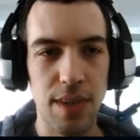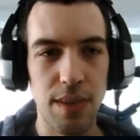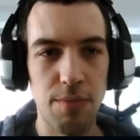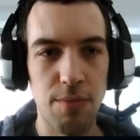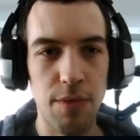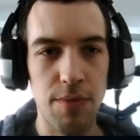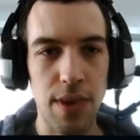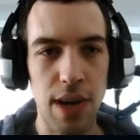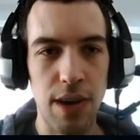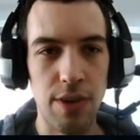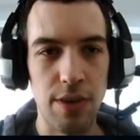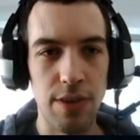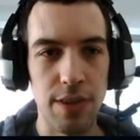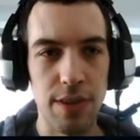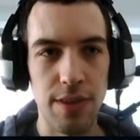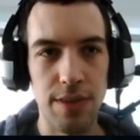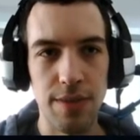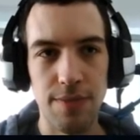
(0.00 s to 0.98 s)

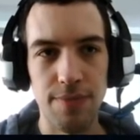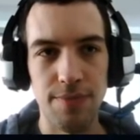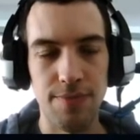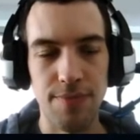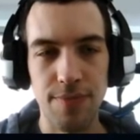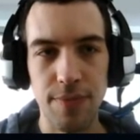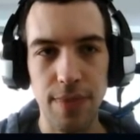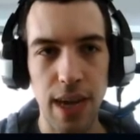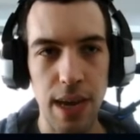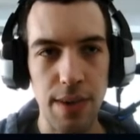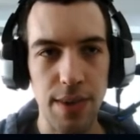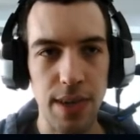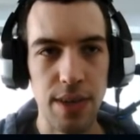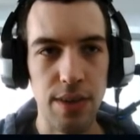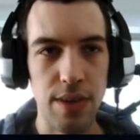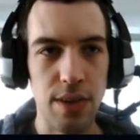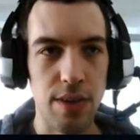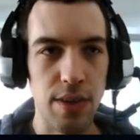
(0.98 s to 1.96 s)
without having to
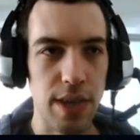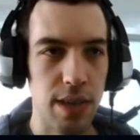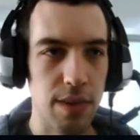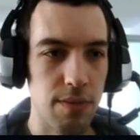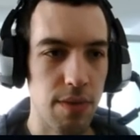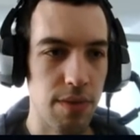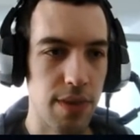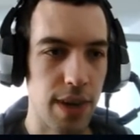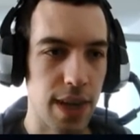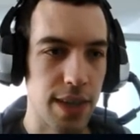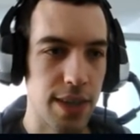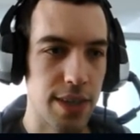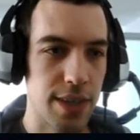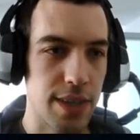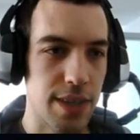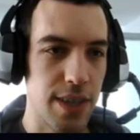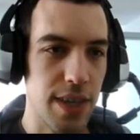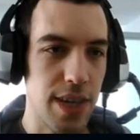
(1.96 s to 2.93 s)
go into the
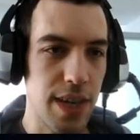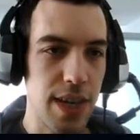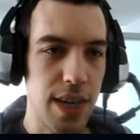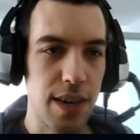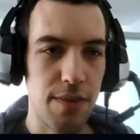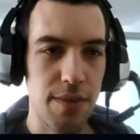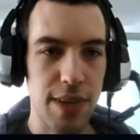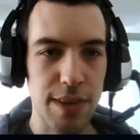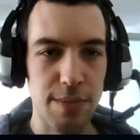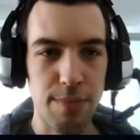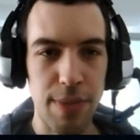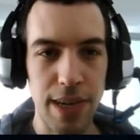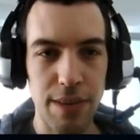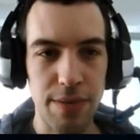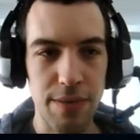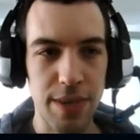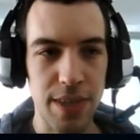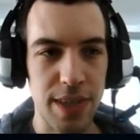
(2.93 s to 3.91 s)
function. There's
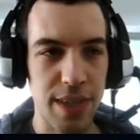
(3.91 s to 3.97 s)
benefit in